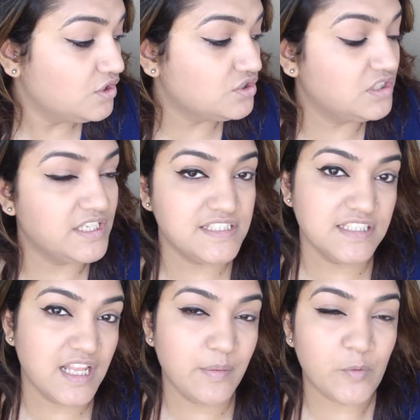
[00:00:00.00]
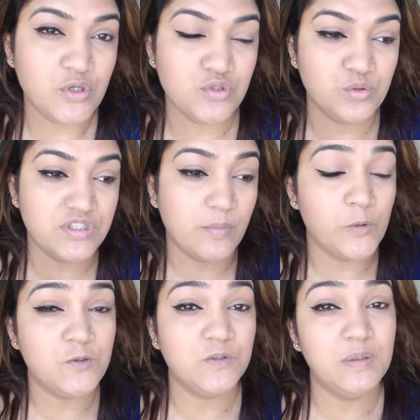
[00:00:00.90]
So the next thing that I'm going to do is I'm
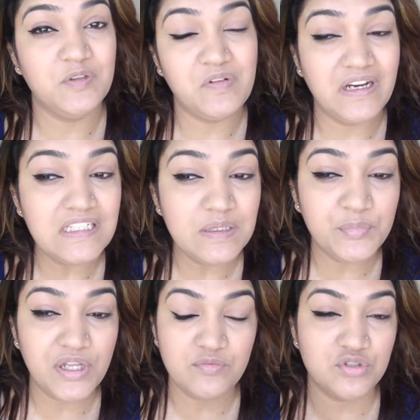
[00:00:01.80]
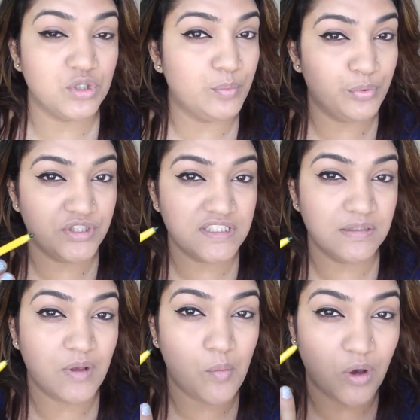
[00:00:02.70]
going to keep it very simple. I'm just going to put this
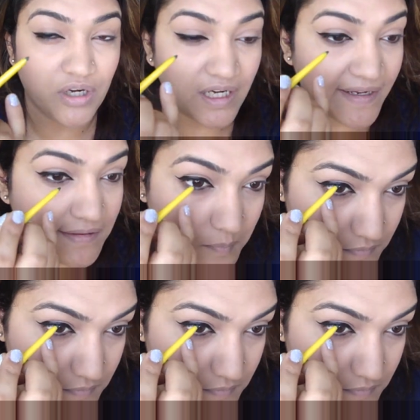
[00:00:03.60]
in my waterline.